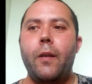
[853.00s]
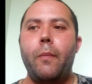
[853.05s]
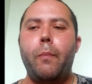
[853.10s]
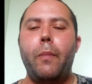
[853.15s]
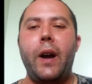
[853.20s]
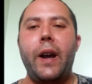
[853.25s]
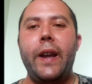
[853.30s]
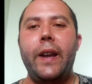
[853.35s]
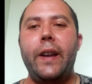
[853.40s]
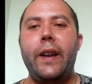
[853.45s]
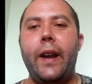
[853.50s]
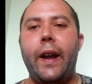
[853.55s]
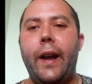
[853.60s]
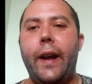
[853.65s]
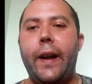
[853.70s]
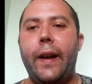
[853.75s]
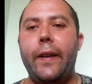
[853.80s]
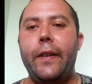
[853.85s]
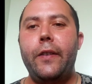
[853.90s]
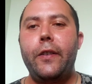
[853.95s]

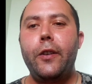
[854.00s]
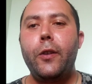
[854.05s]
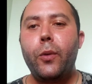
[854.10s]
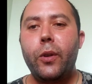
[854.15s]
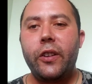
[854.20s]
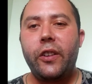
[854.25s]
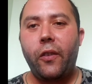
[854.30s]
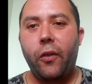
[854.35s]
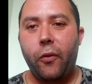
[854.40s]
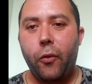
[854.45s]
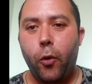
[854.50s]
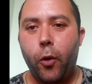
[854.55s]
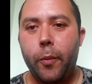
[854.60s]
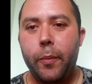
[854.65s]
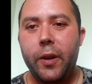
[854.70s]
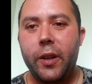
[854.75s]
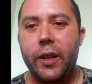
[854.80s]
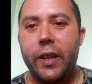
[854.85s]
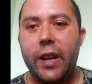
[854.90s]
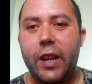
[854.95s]
my newest
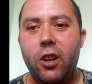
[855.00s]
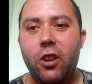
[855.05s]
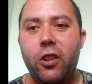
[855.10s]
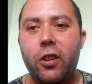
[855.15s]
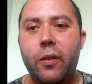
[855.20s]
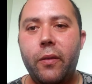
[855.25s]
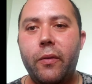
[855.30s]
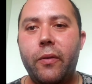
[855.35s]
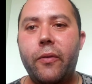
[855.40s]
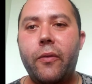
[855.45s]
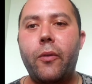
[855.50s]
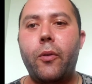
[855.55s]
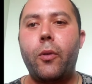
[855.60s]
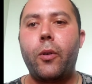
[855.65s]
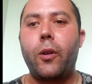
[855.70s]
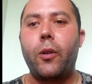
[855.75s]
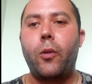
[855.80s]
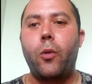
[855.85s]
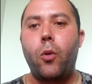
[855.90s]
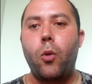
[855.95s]
formulation
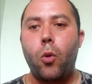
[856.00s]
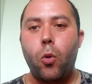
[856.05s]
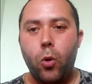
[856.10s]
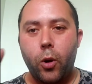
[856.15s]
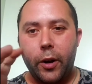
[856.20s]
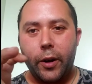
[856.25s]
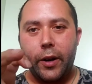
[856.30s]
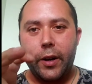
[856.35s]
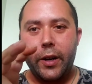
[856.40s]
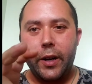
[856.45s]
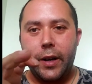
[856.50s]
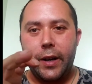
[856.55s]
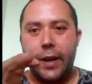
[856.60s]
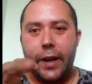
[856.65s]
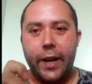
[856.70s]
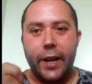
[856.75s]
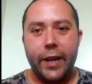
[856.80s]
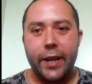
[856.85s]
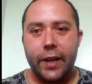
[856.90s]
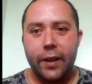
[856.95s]
for
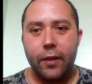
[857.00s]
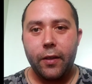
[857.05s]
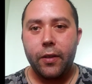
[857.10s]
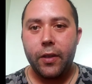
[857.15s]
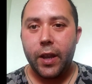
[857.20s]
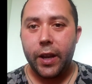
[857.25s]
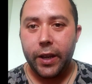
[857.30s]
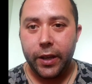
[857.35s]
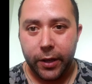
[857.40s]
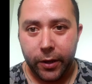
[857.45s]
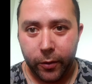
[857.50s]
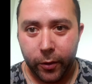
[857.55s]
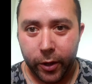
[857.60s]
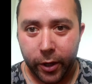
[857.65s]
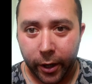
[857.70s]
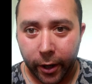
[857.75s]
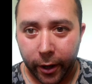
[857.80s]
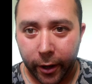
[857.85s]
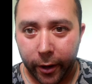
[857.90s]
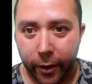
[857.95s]
orgonite. Thank you,
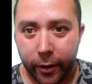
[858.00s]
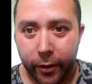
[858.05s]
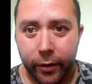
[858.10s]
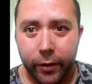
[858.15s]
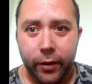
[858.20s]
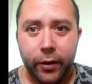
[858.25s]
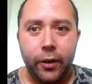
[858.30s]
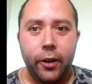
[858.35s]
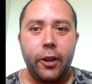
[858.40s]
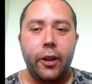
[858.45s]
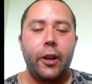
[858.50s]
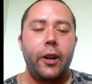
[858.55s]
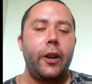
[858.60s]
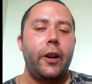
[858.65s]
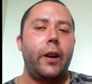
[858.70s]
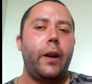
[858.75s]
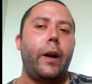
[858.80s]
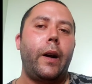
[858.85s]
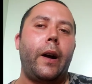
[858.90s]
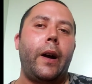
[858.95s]
Carl.
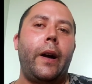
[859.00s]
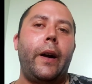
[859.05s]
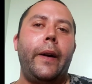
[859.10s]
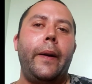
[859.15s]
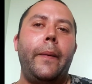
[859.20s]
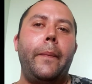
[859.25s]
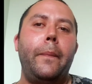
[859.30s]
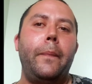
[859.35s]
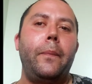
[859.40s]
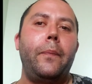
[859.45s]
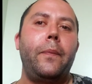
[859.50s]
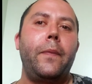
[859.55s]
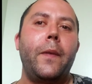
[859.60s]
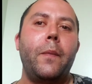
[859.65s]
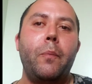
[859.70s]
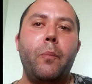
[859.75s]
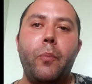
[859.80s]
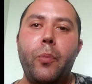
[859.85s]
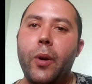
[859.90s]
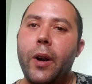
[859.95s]
But
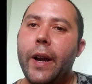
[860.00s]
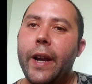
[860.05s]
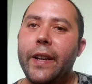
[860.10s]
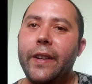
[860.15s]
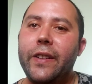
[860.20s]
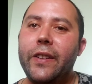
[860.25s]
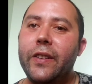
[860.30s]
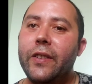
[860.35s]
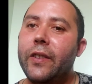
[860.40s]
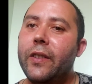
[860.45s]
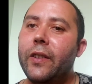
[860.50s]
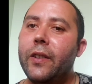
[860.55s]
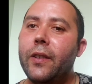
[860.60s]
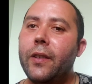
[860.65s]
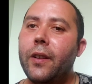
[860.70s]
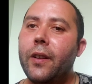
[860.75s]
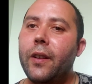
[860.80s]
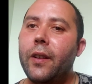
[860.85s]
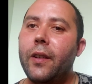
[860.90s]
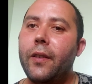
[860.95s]

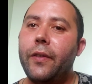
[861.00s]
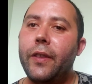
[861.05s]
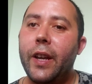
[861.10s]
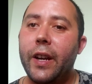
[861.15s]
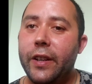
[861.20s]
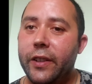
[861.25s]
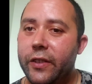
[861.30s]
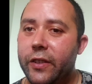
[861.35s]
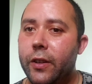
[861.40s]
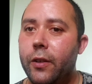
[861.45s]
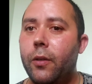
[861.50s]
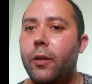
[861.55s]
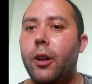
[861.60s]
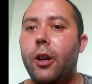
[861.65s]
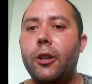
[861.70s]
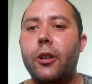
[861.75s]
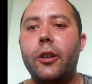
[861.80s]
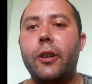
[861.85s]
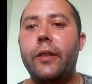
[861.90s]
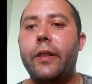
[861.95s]
that is no
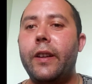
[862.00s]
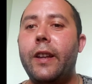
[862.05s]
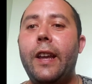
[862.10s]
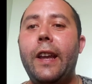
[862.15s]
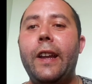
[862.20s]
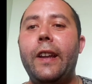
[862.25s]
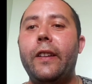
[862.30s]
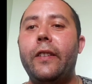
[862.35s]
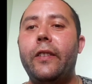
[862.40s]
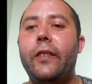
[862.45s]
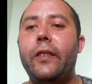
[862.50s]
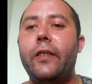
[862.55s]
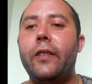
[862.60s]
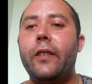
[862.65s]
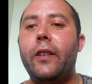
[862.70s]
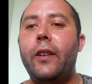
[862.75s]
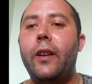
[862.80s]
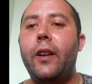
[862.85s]
longer the case.